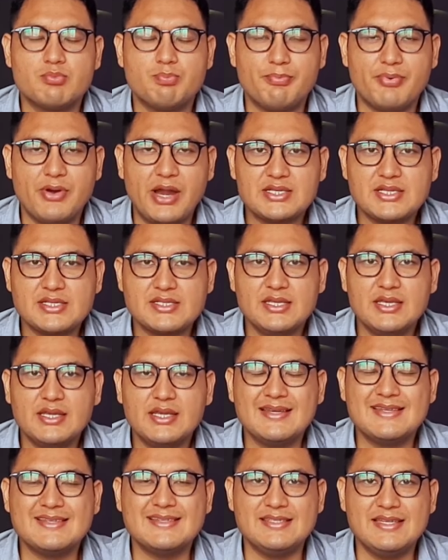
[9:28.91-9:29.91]
practicing
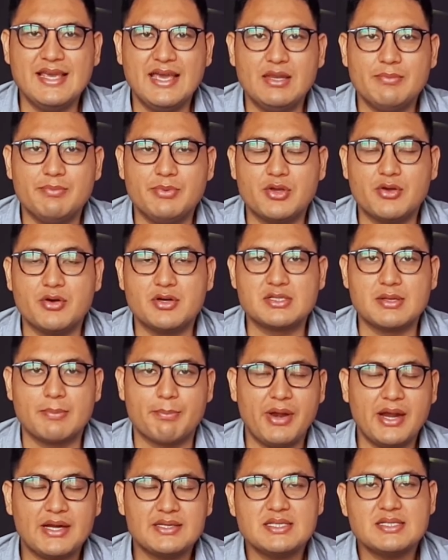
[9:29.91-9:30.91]
it daily because
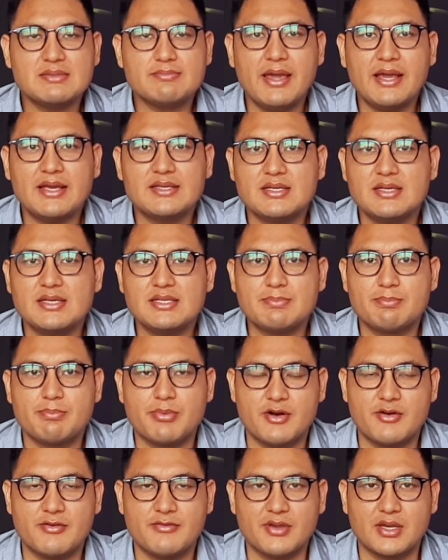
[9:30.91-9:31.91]
practice makes us
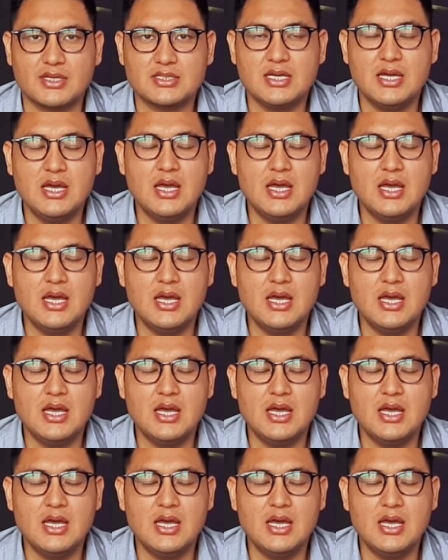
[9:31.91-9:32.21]
perfect.